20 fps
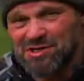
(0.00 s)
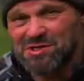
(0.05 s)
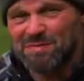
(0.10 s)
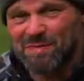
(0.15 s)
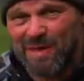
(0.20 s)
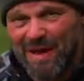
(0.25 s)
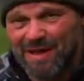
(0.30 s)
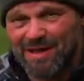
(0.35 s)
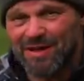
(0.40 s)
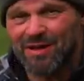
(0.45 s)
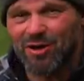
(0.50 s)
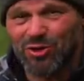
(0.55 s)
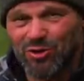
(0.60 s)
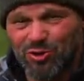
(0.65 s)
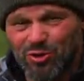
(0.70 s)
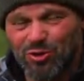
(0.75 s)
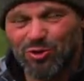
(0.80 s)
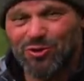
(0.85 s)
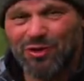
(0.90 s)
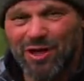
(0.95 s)
spent a
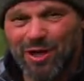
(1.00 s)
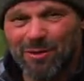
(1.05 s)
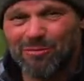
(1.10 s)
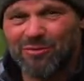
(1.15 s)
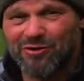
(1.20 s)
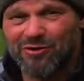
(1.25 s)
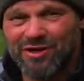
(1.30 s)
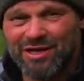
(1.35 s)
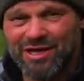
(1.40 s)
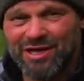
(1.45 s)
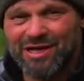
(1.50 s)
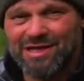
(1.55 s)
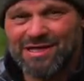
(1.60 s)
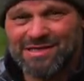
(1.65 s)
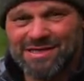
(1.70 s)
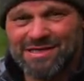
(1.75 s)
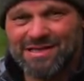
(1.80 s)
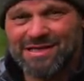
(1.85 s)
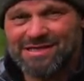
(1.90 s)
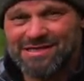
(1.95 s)
good number of
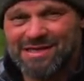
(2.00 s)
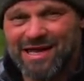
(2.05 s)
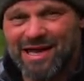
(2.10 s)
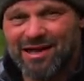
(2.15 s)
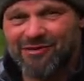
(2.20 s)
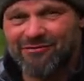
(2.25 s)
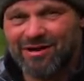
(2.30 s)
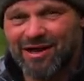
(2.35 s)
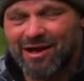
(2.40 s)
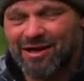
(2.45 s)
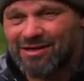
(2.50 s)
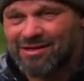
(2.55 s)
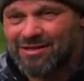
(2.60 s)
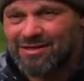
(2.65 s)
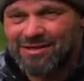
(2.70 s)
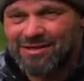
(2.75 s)
years in this area.